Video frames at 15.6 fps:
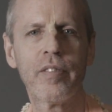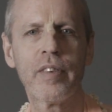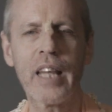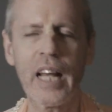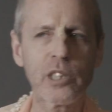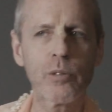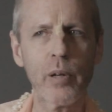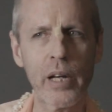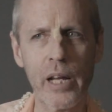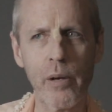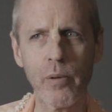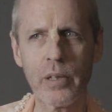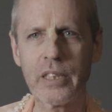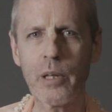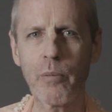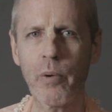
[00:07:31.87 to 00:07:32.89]
That's what he
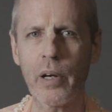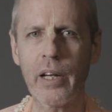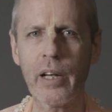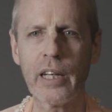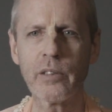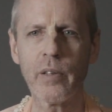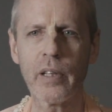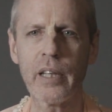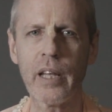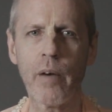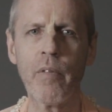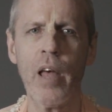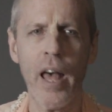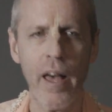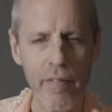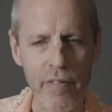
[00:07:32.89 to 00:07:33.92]
reciprocates with them.
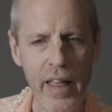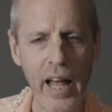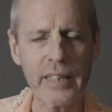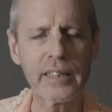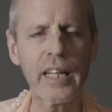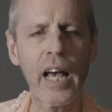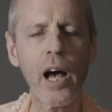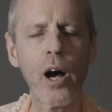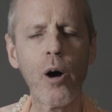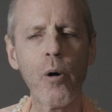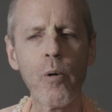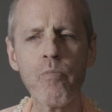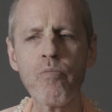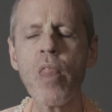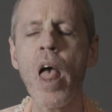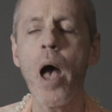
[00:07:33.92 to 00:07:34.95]
That's
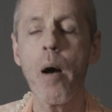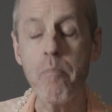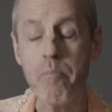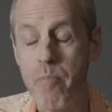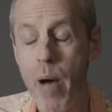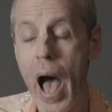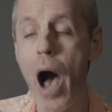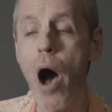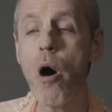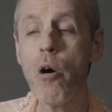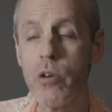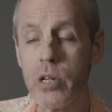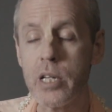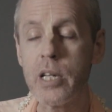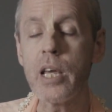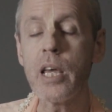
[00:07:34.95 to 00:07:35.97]
how
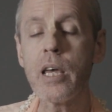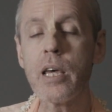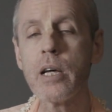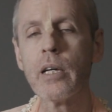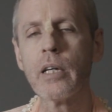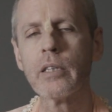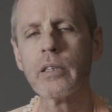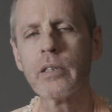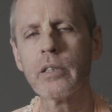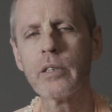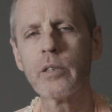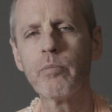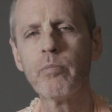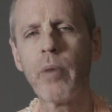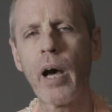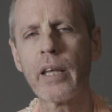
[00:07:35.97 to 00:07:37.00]
bound he is
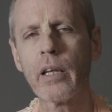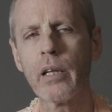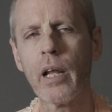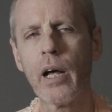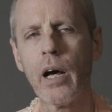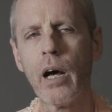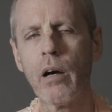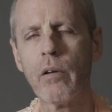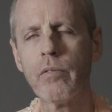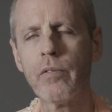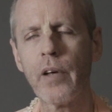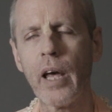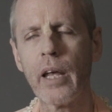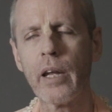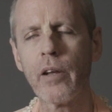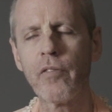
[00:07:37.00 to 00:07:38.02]
by the love
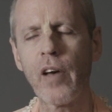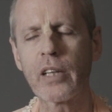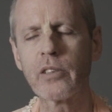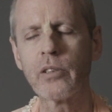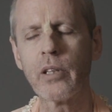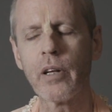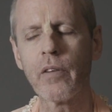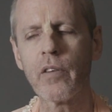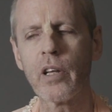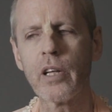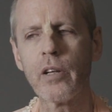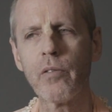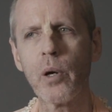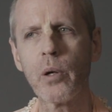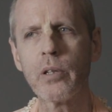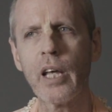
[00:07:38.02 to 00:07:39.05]
and affection of the
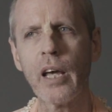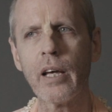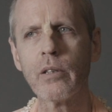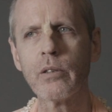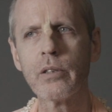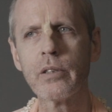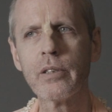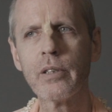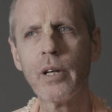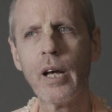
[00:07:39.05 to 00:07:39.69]
devotees.